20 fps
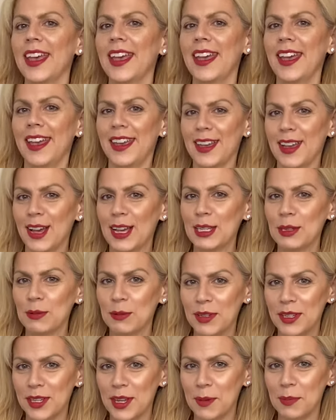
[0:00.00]
Hey guys,
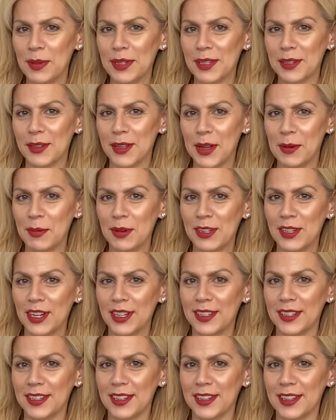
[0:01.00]
what's up? It's Glamour
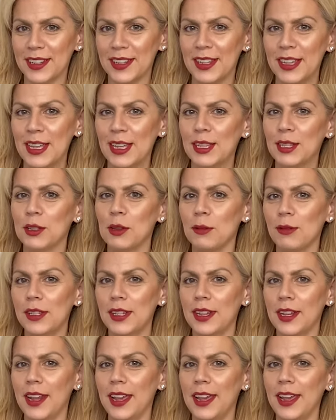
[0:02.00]
Jessica. So
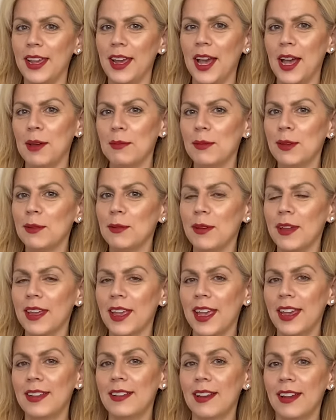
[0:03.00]
today I'm doing
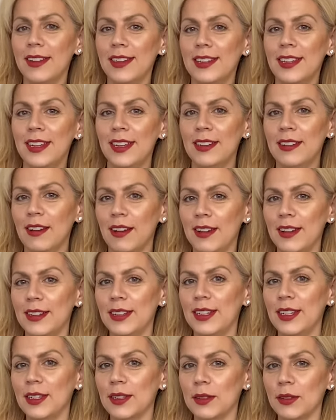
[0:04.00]
a
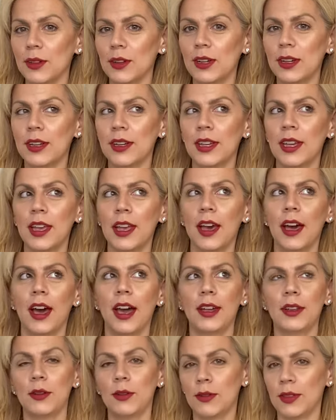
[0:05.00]
1990s look. I
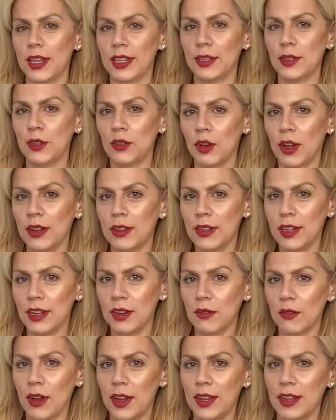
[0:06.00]
know that's trending
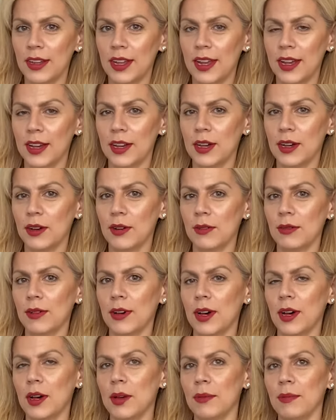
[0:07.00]
right now,
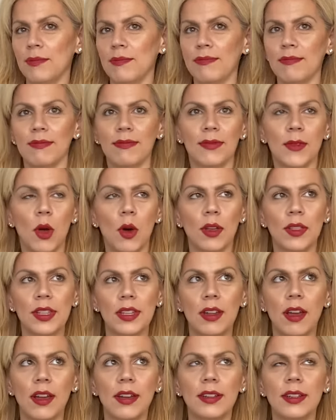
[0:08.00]
um, all the
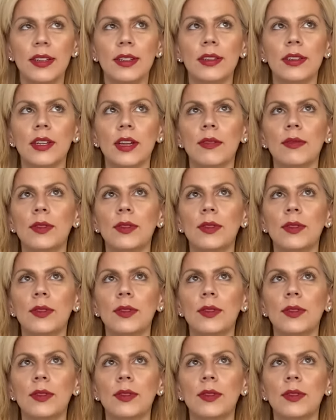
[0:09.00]
90s stuff.